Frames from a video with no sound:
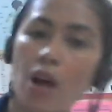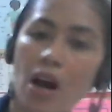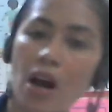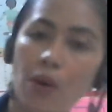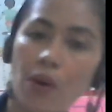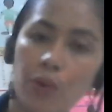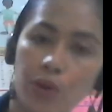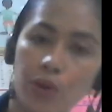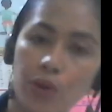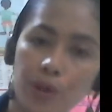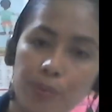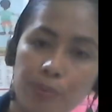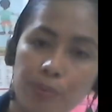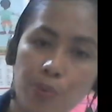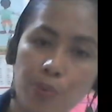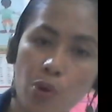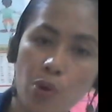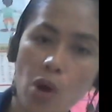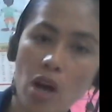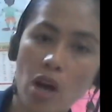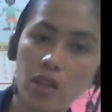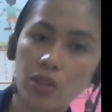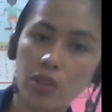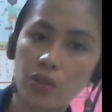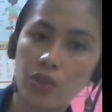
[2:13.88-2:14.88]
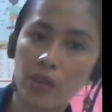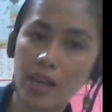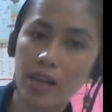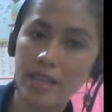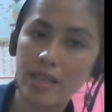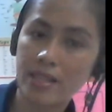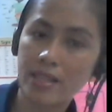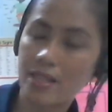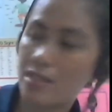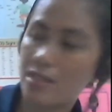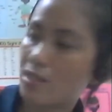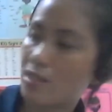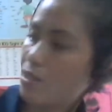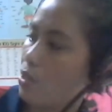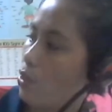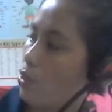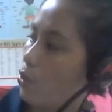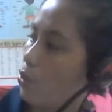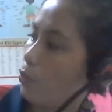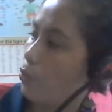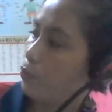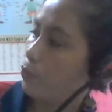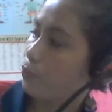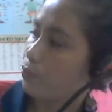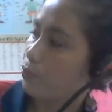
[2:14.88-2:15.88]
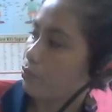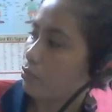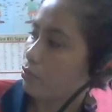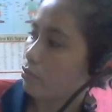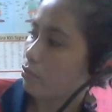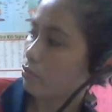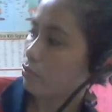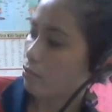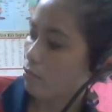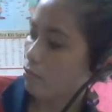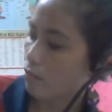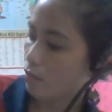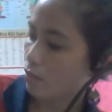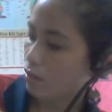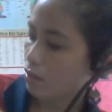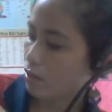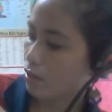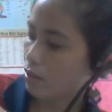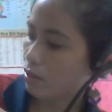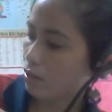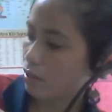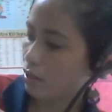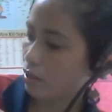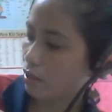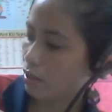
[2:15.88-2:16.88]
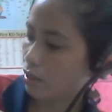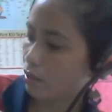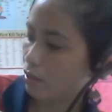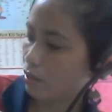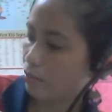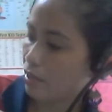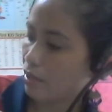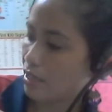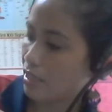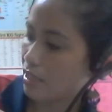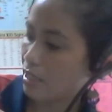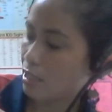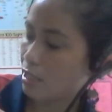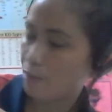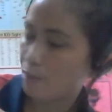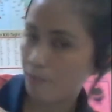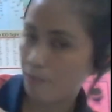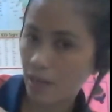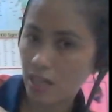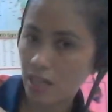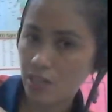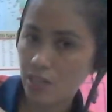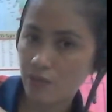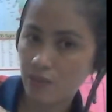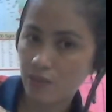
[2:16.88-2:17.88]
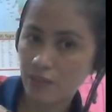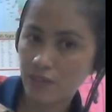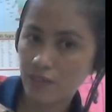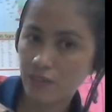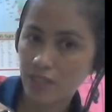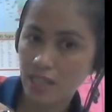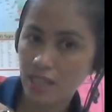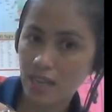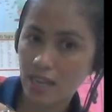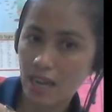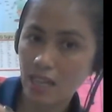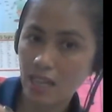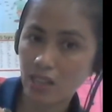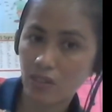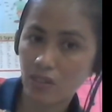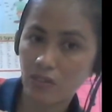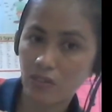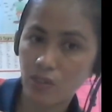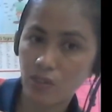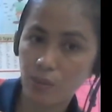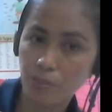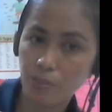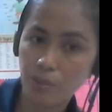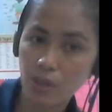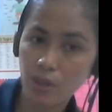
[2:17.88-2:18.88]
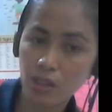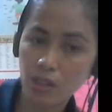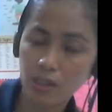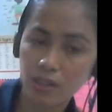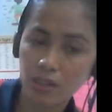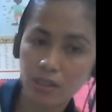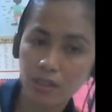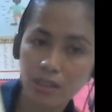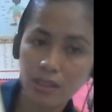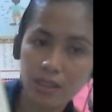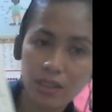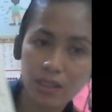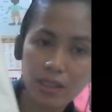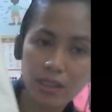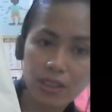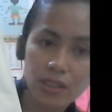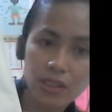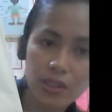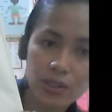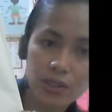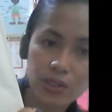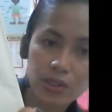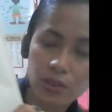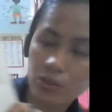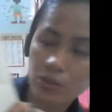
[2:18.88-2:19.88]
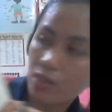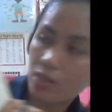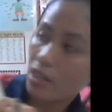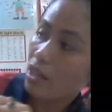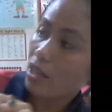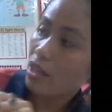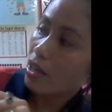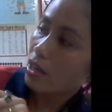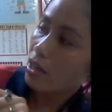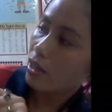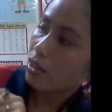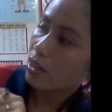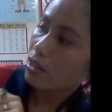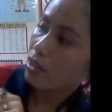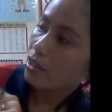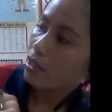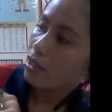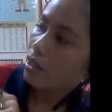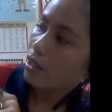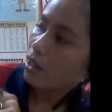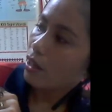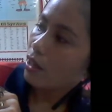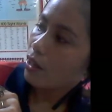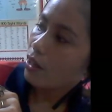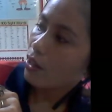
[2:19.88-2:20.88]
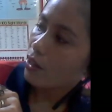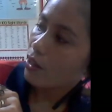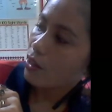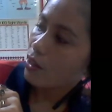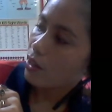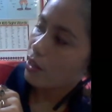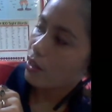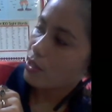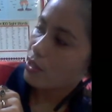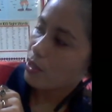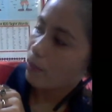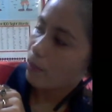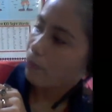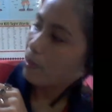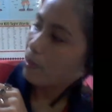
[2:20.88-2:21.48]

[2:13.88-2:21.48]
our progress. So this is page 58 of your book. So here, there's a